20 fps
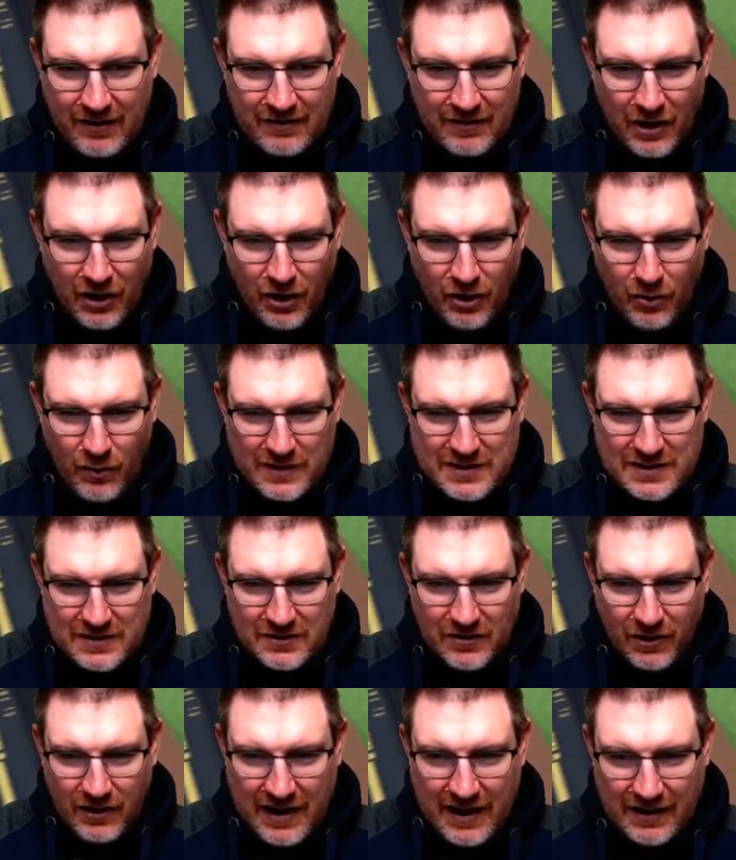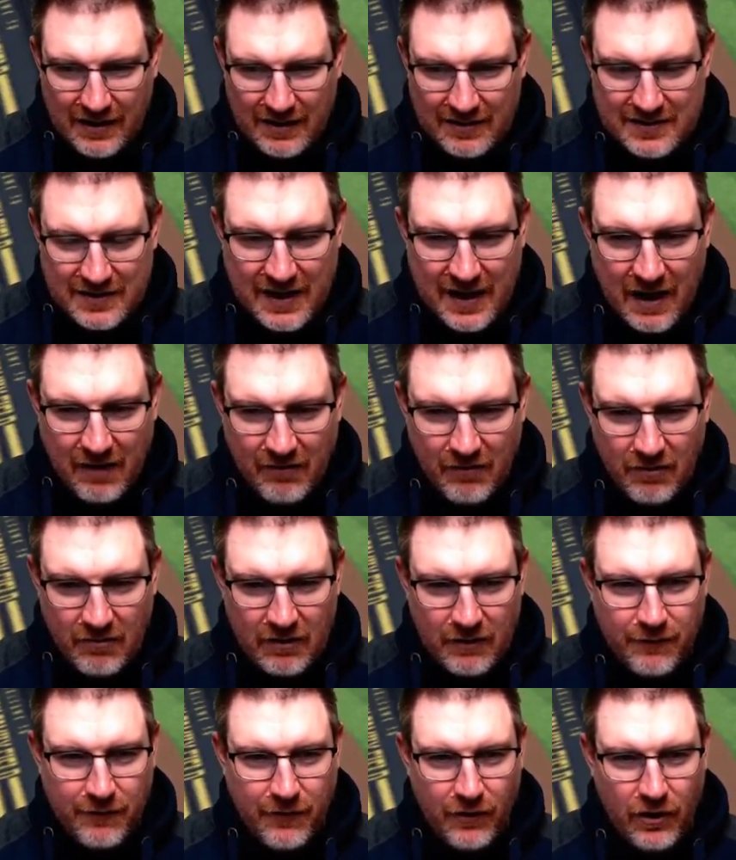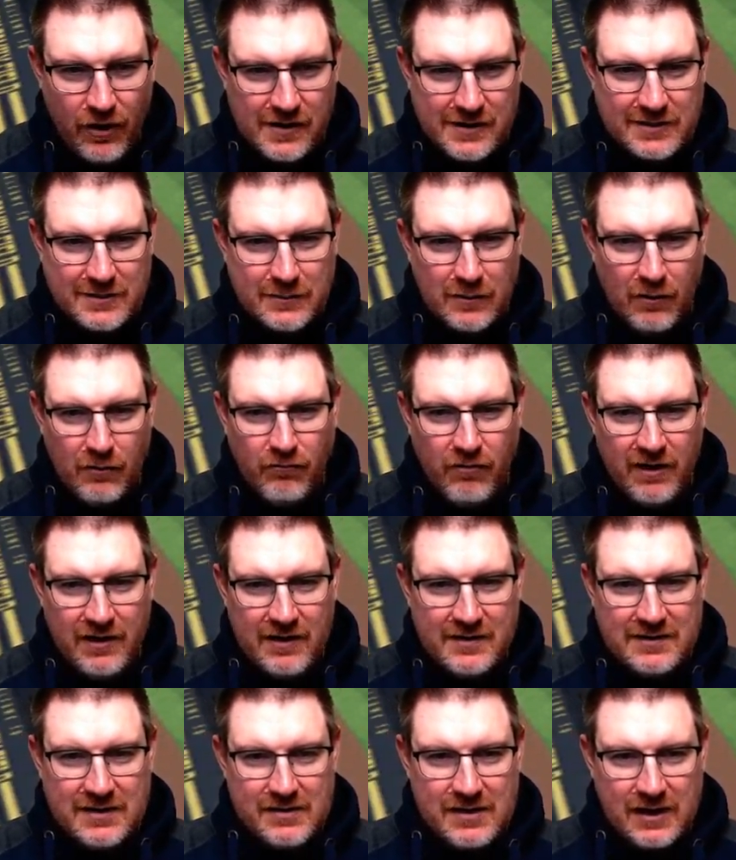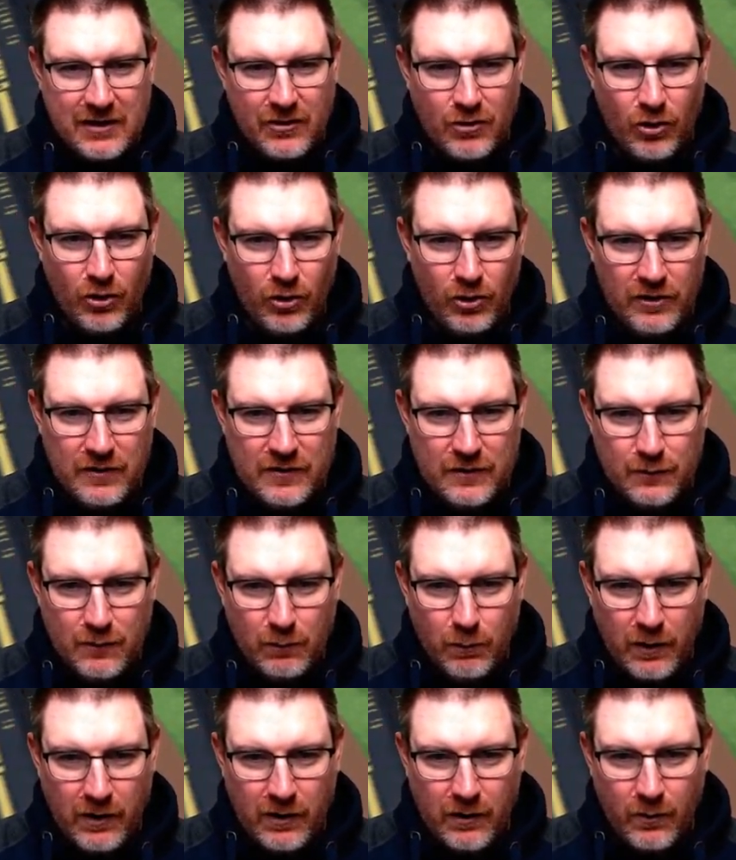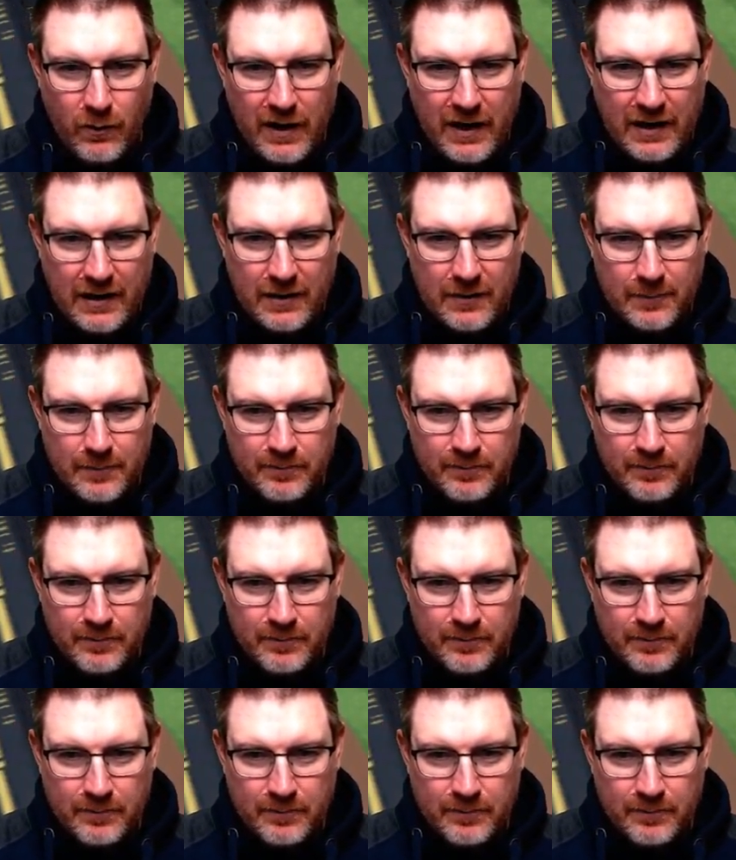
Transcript: No, it's not out. It's an error at first. So runners at the corners with one away.